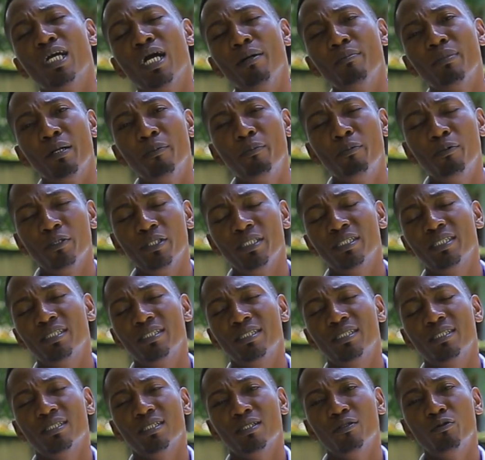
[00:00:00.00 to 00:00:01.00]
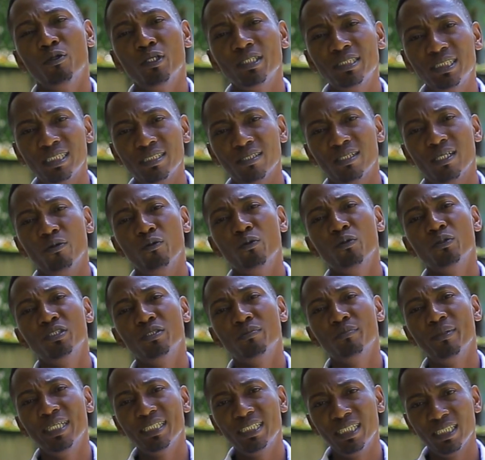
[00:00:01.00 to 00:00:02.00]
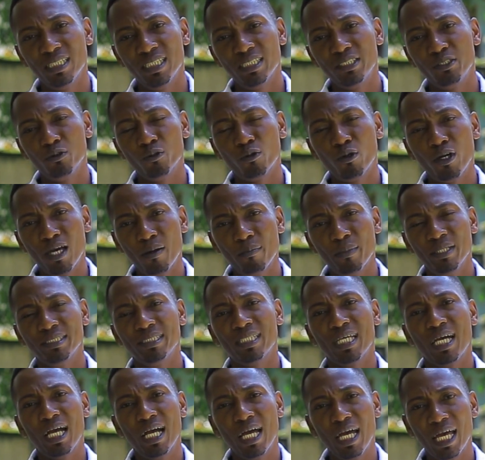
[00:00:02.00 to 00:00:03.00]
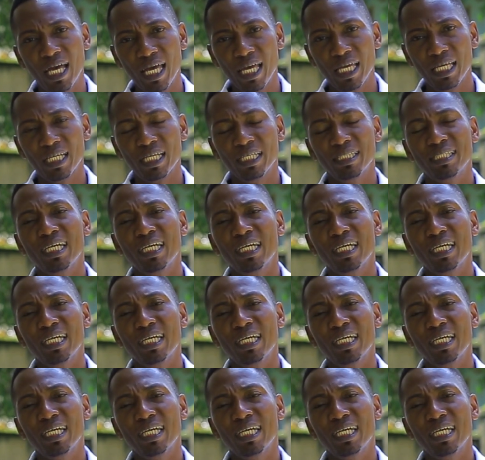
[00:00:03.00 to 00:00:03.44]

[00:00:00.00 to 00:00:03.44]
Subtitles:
come up with goats whose maintenance requirements are high,